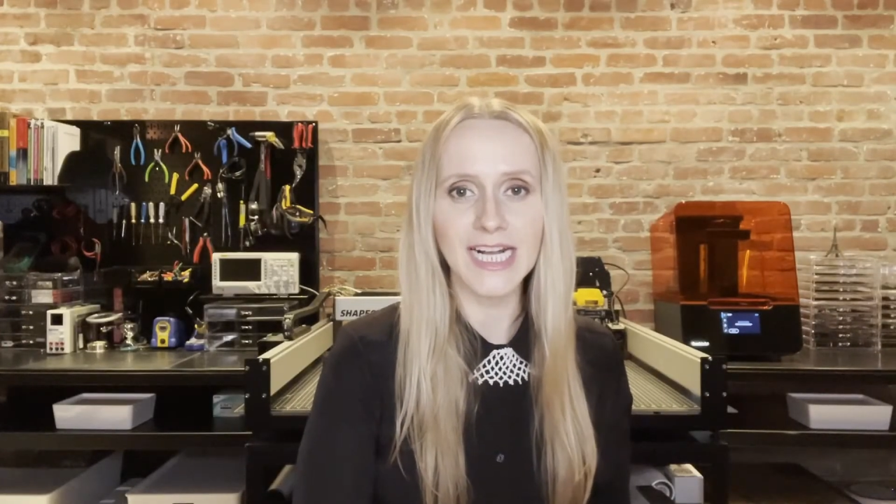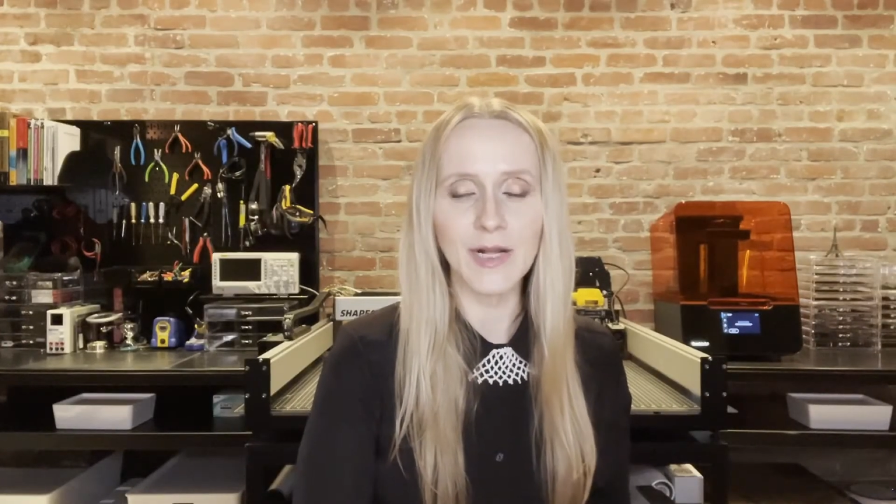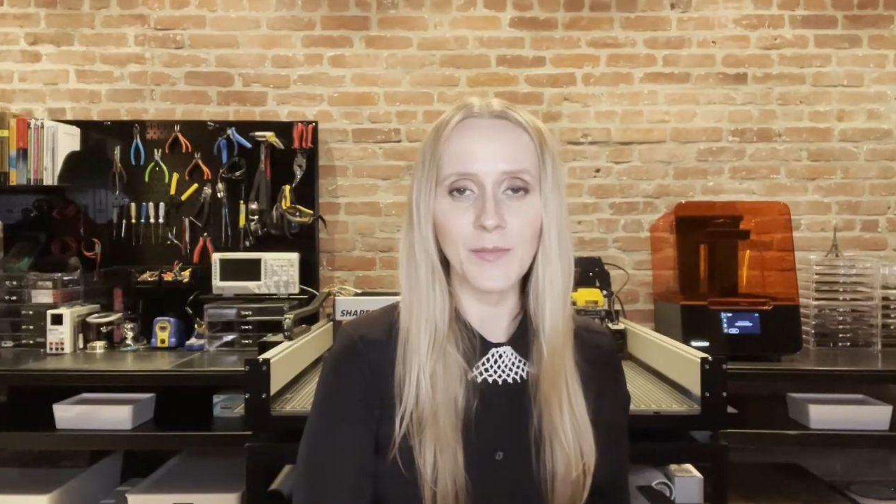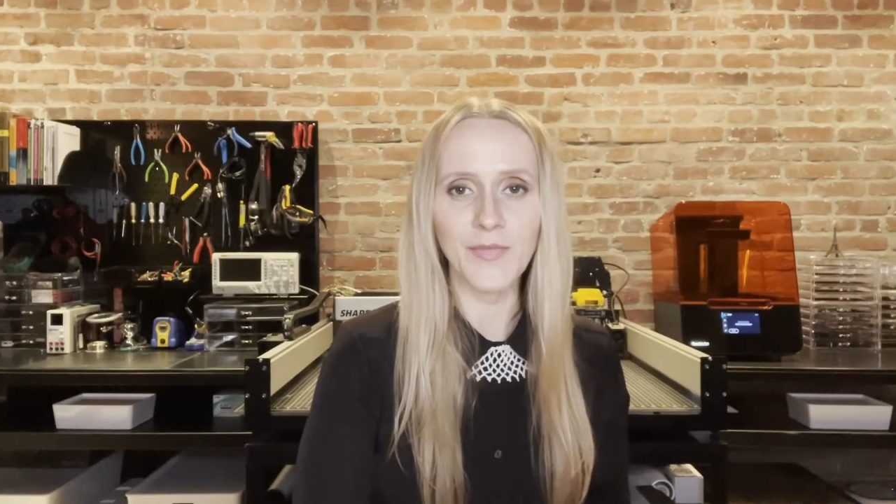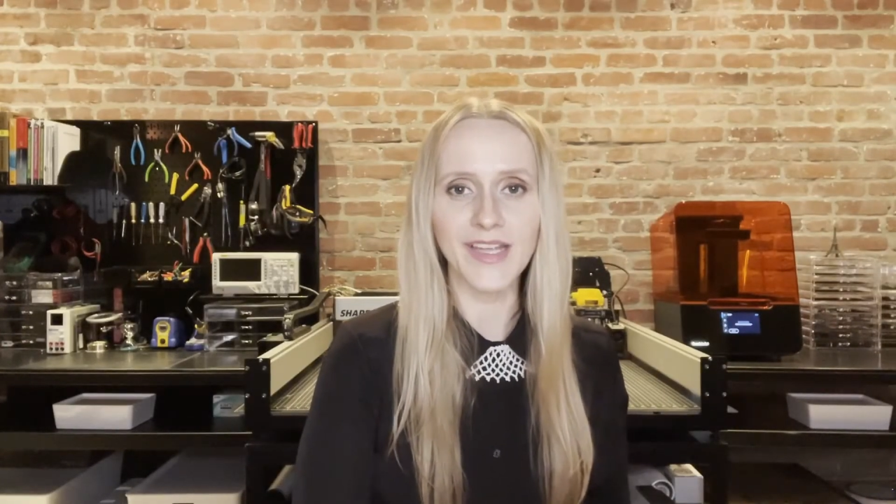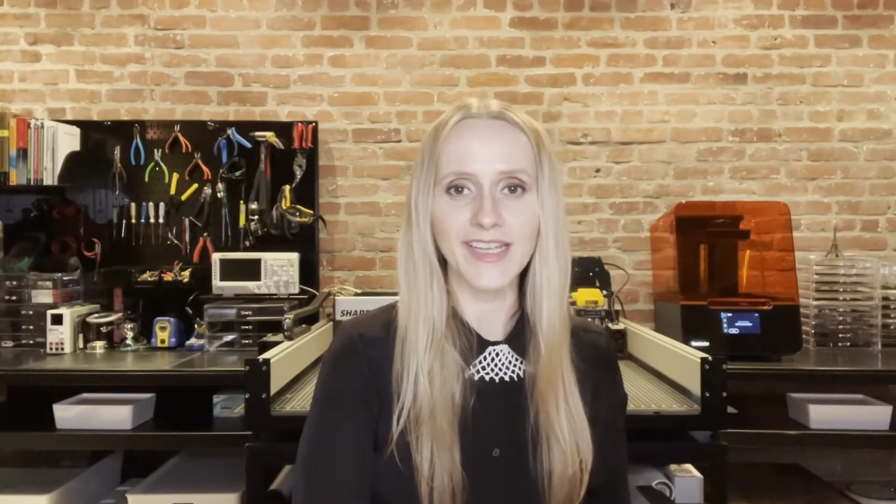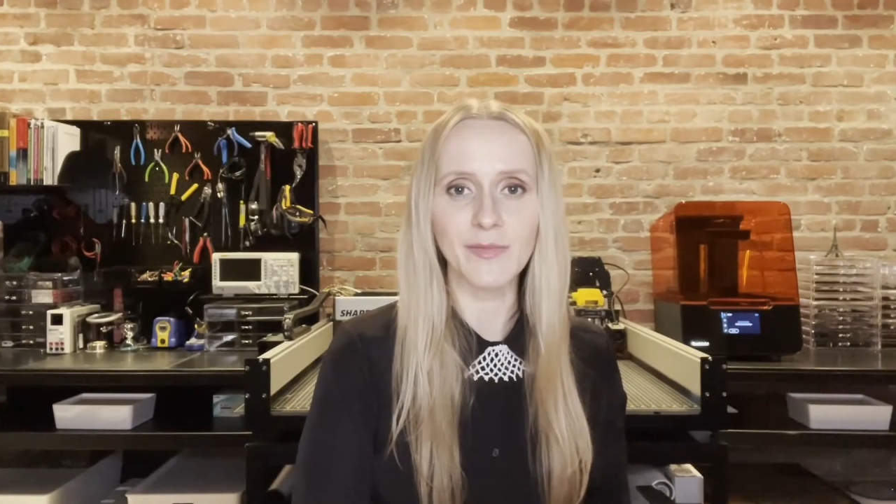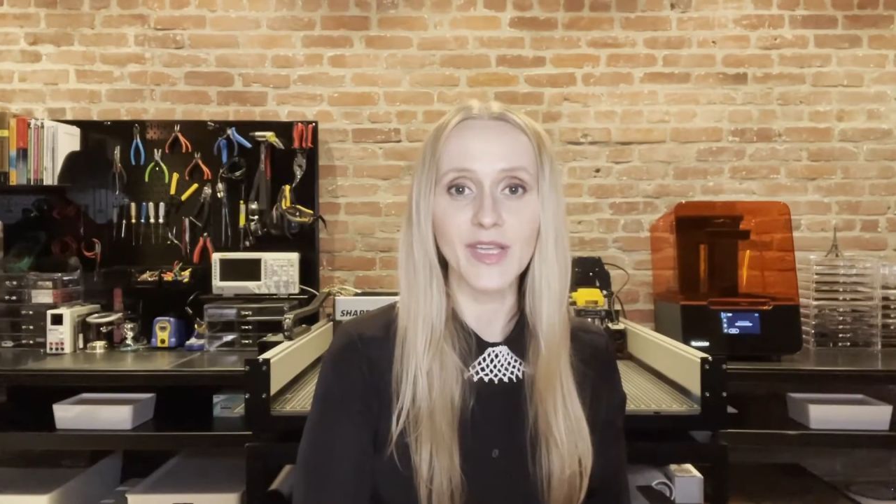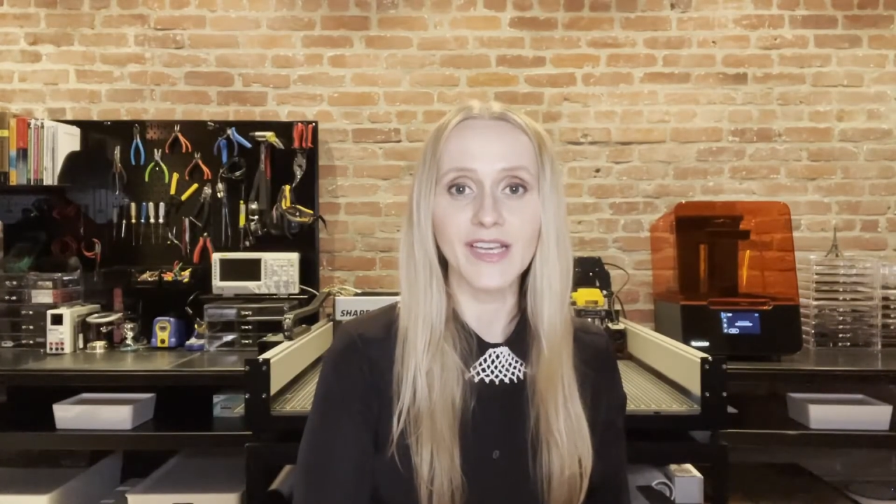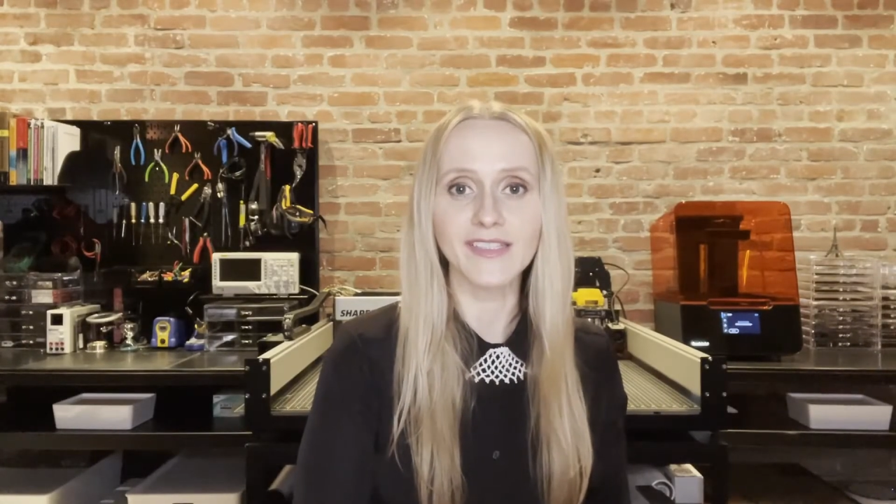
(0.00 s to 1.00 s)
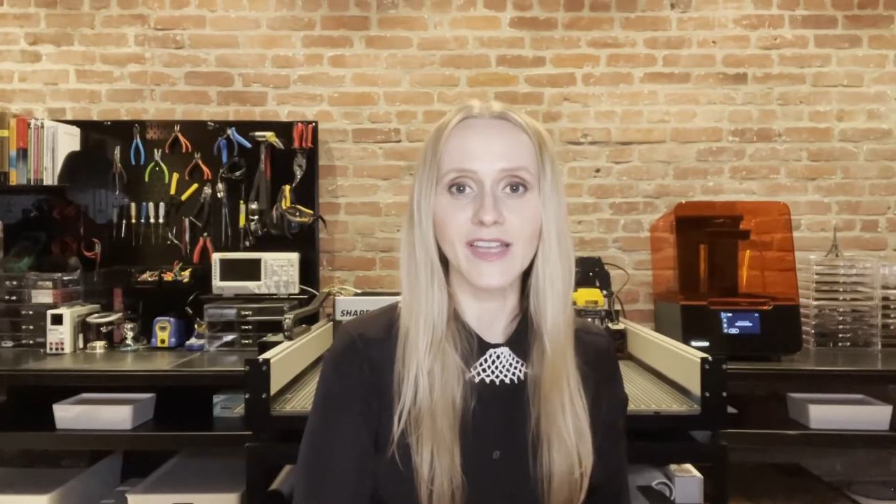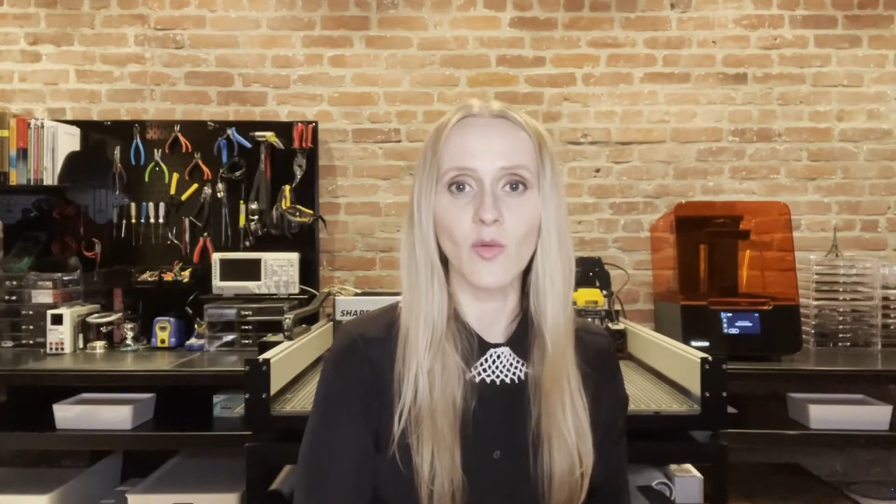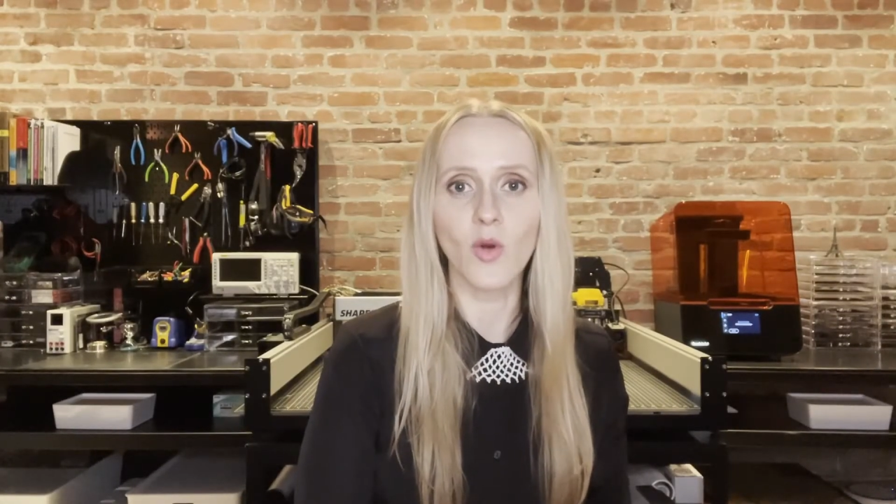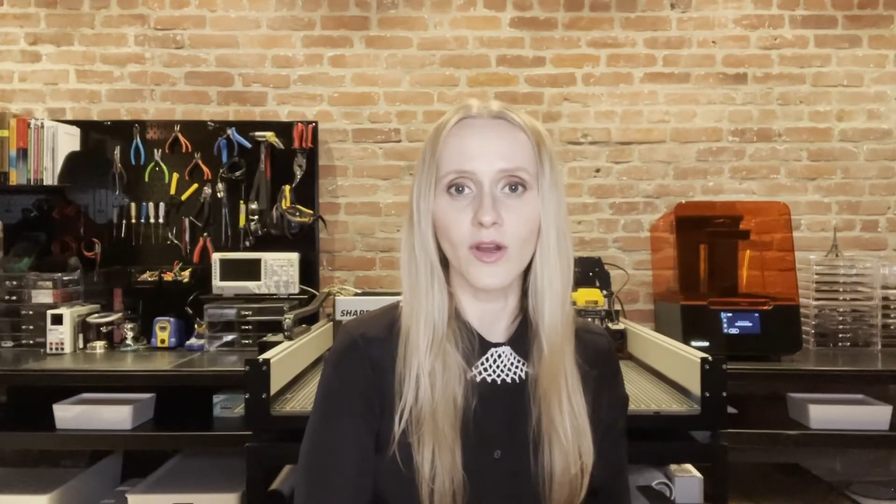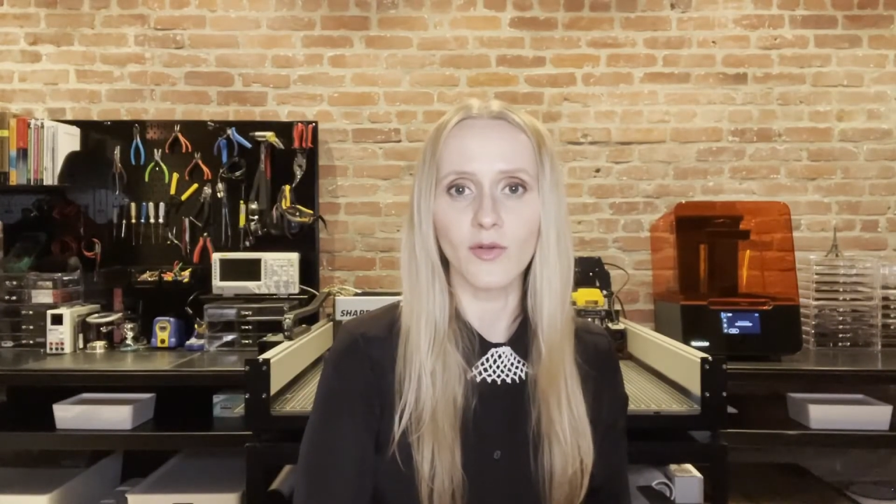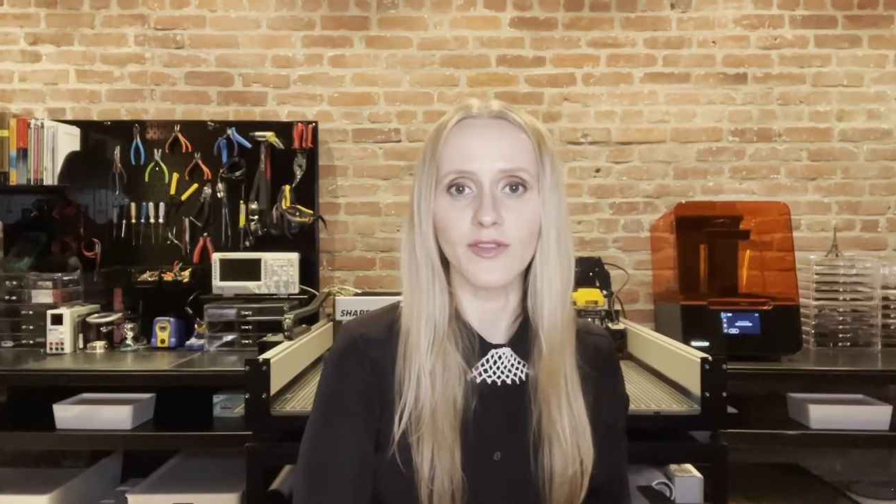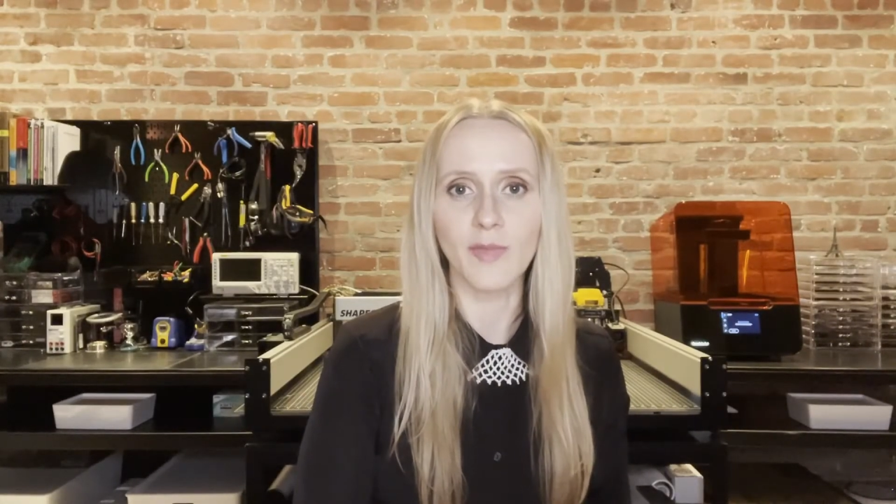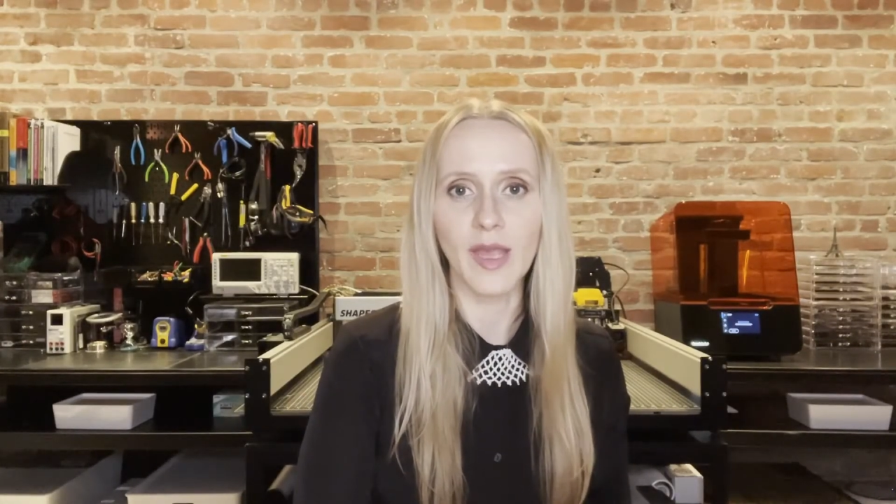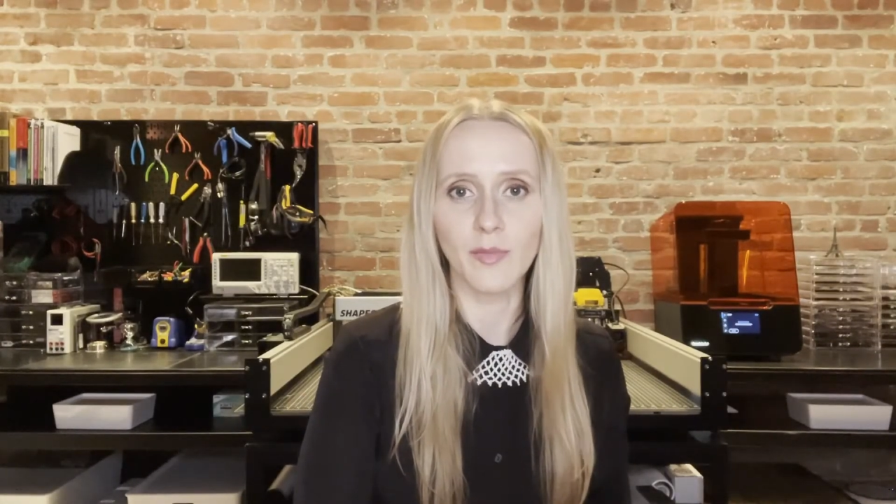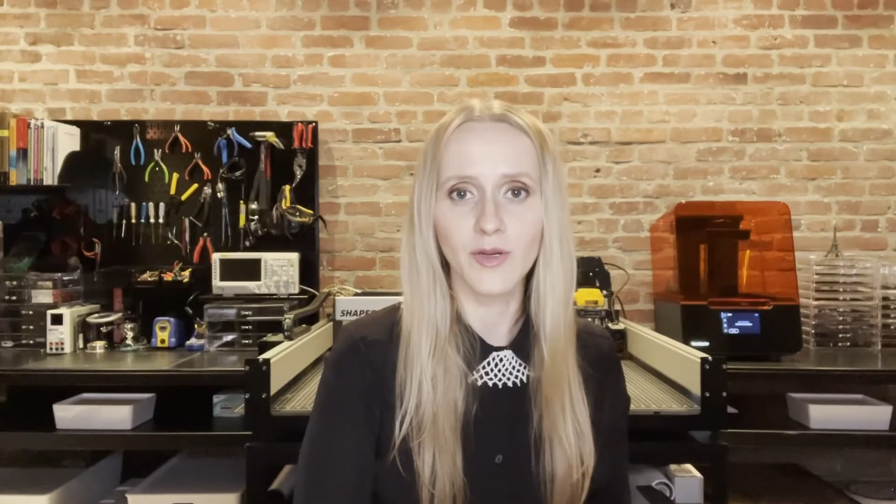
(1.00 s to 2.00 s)
Again, because I work
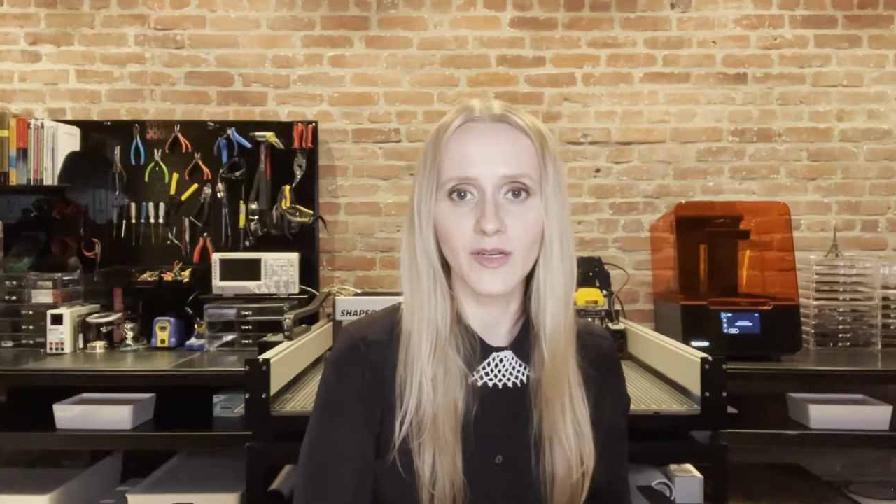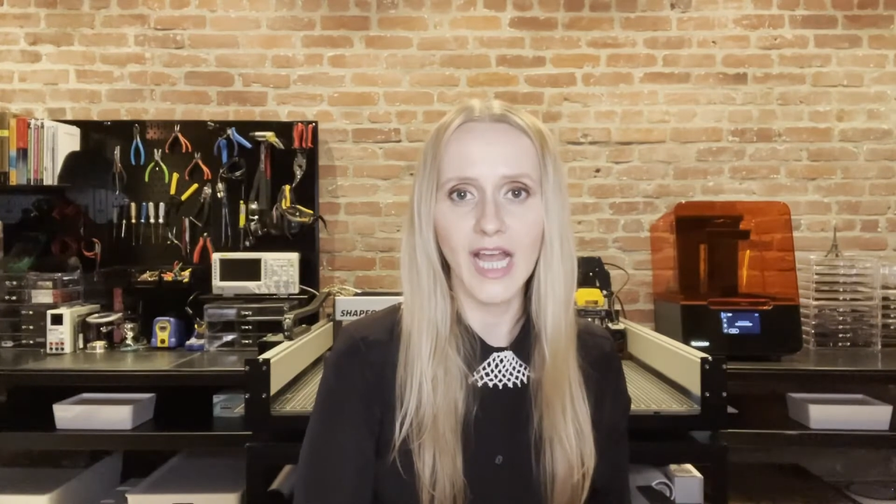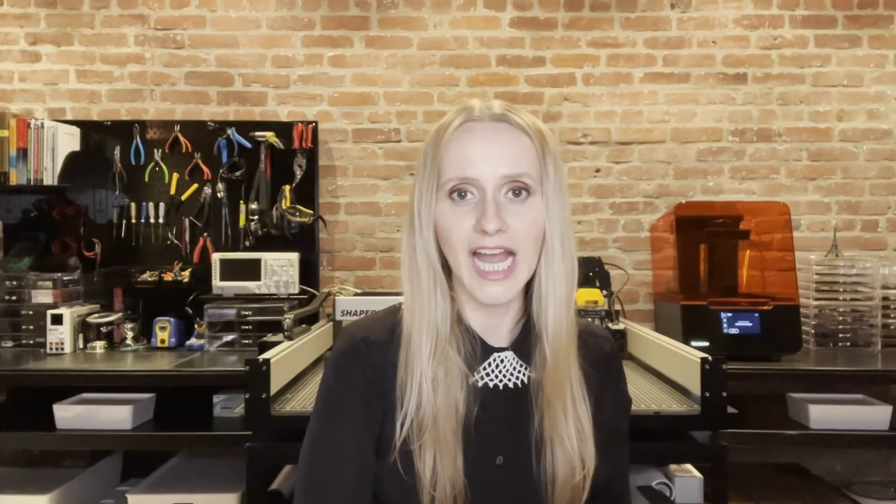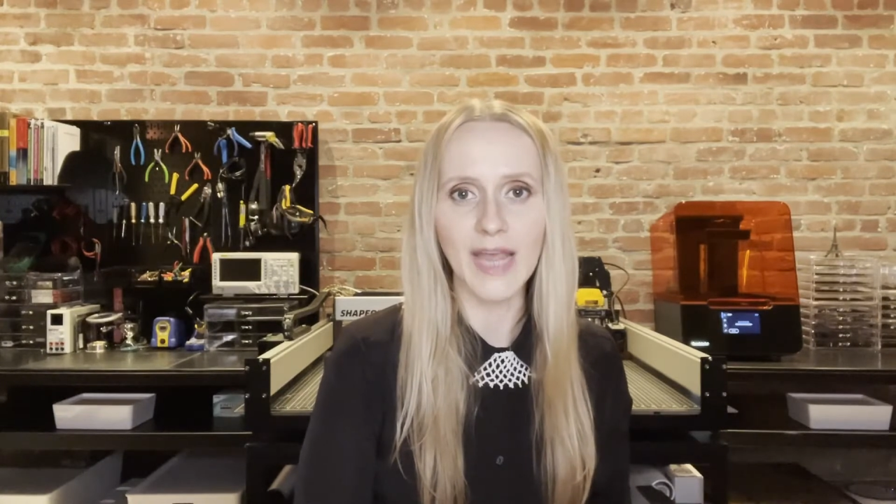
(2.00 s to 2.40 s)
with paper,